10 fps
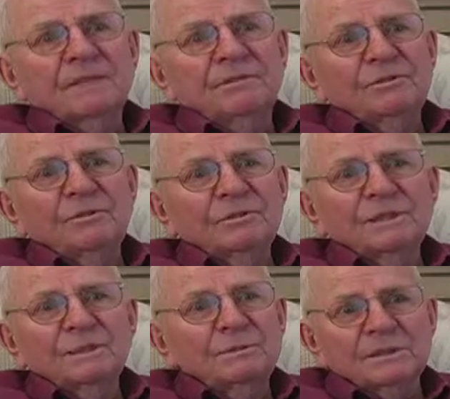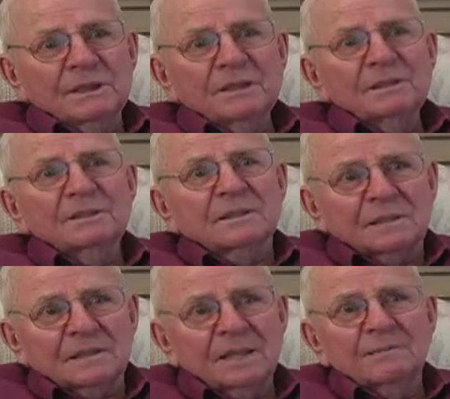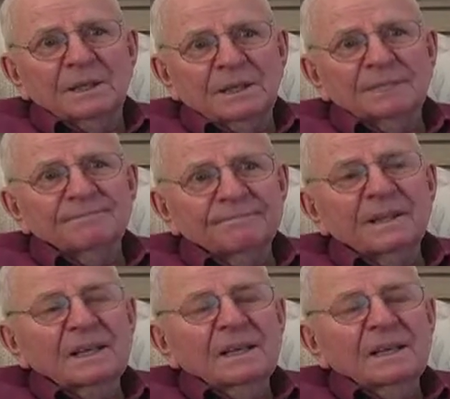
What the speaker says: If you know what dummies are and dynamiting,